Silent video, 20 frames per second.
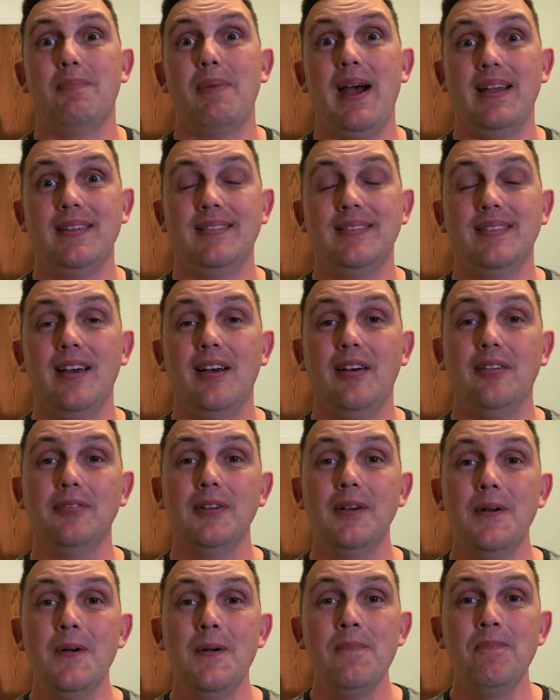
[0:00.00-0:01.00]
by itself.
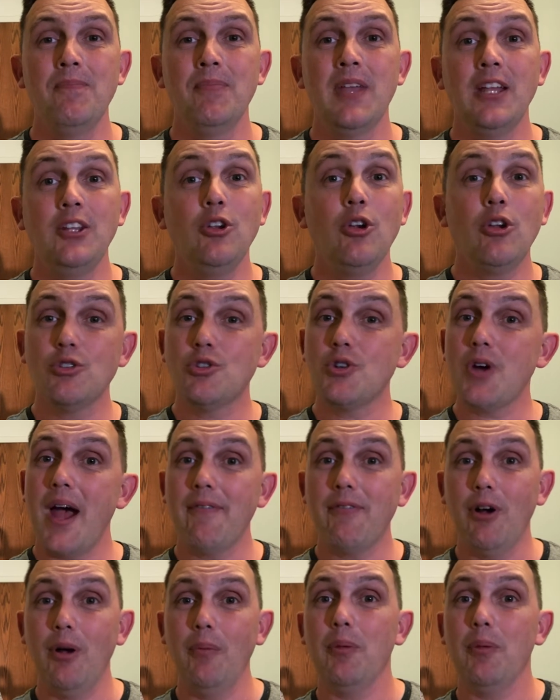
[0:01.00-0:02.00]
And you can drive home